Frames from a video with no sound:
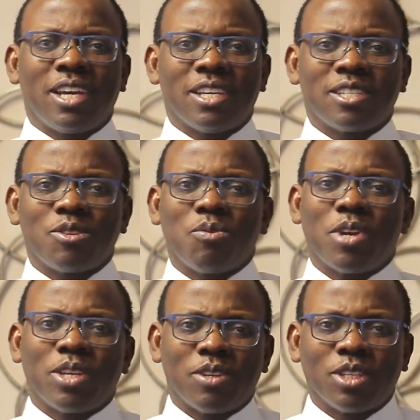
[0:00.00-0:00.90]
and see
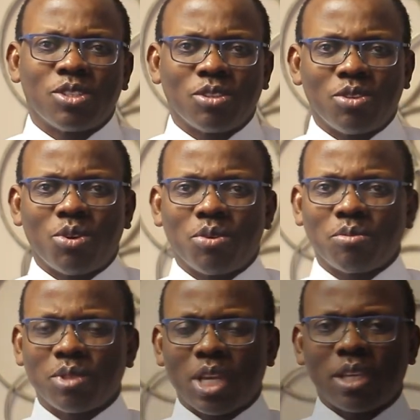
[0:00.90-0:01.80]
where you need to grow.
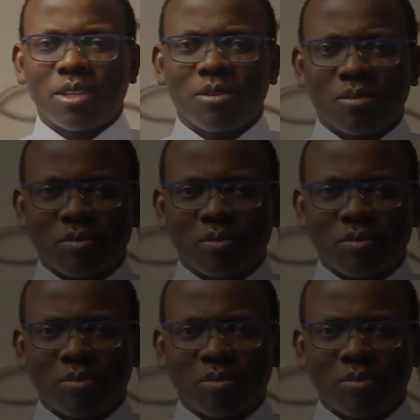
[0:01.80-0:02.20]
Thank you.